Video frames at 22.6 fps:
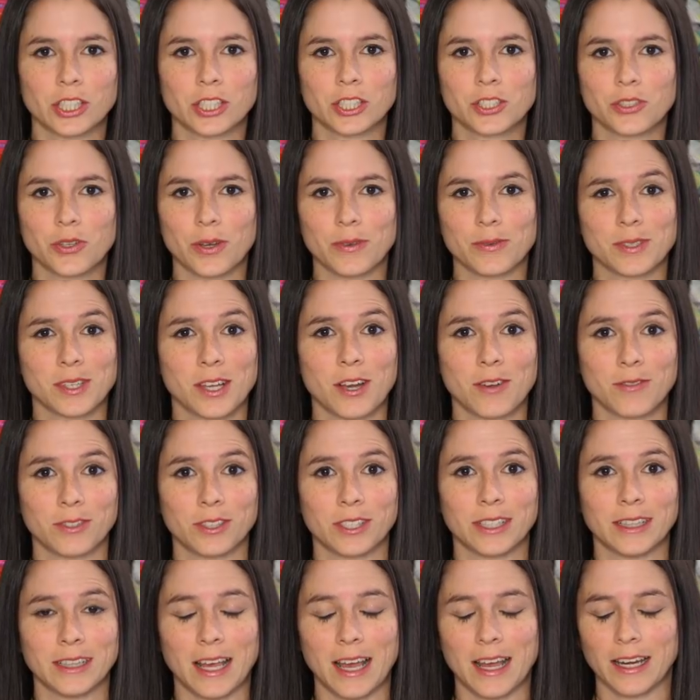year, so I was
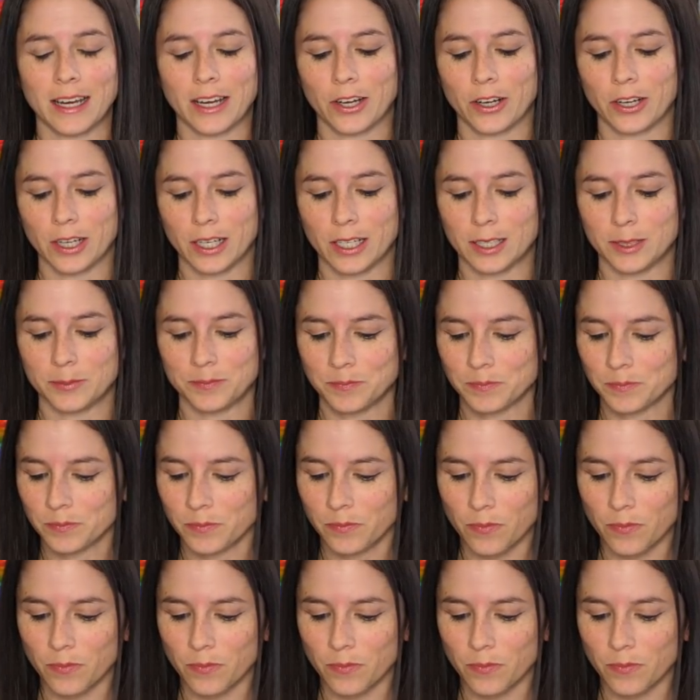covered in that area.